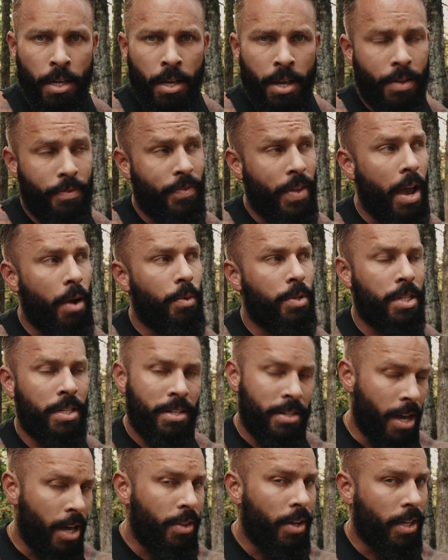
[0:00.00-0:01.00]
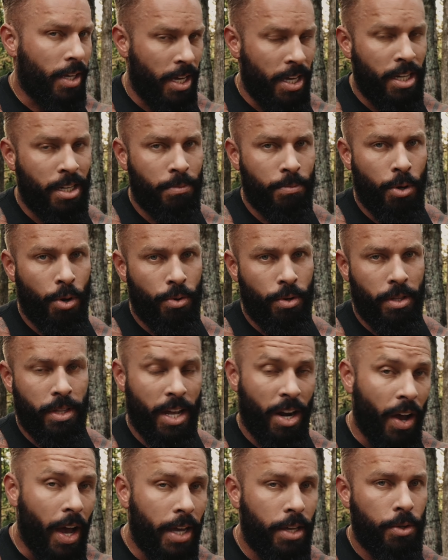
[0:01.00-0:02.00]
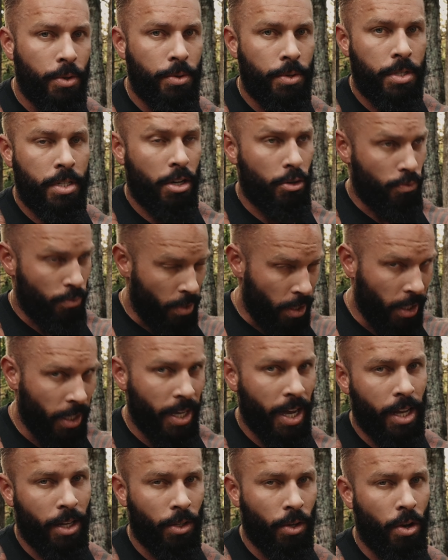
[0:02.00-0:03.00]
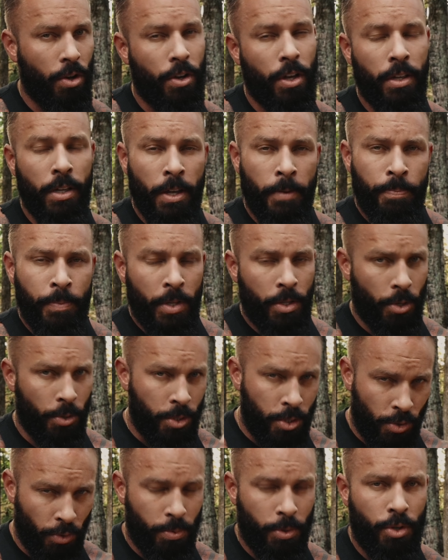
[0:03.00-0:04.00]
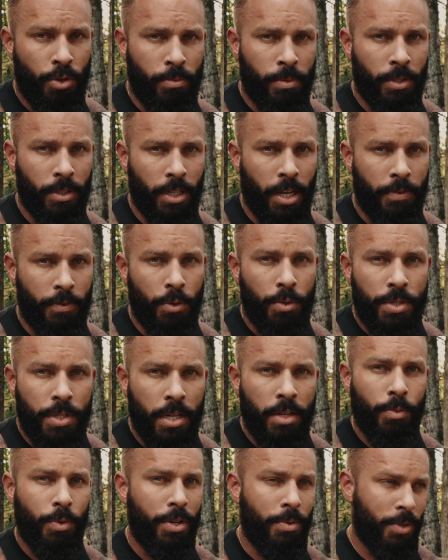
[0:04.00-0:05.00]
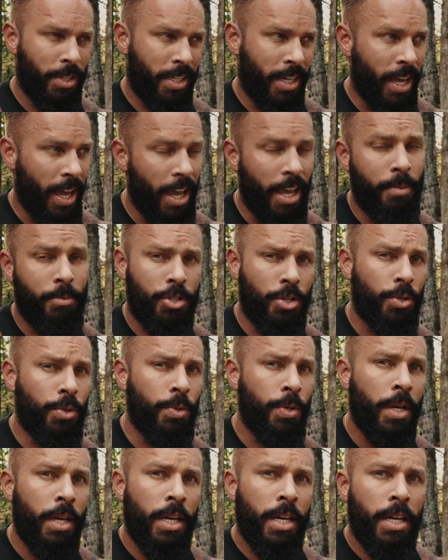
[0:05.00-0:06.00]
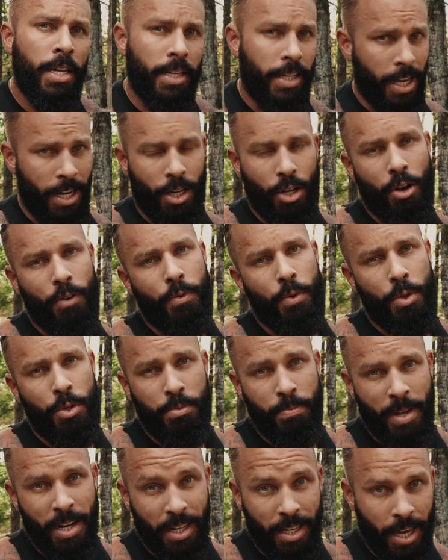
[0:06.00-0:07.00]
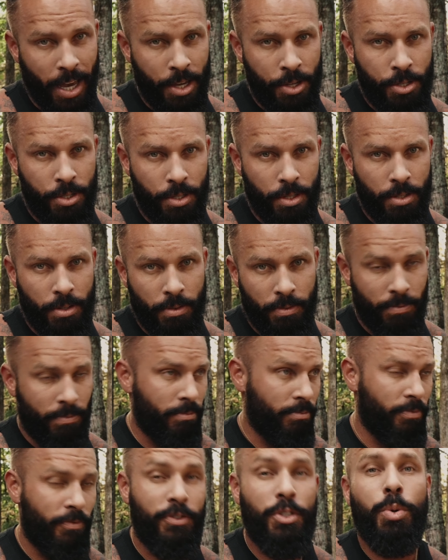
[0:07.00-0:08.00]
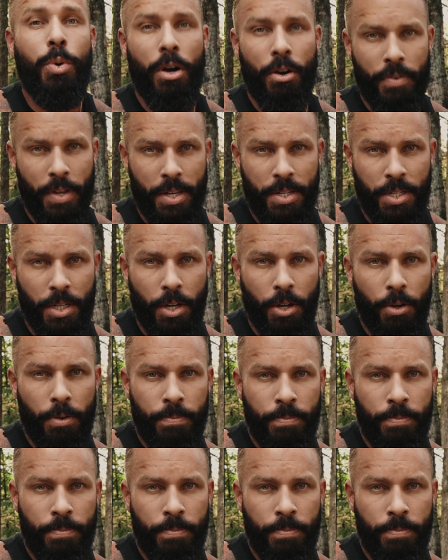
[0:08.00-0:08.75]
And that was another key component that I used to really unlock those superhuman levels when it came to getting off all those medications 12 years ago.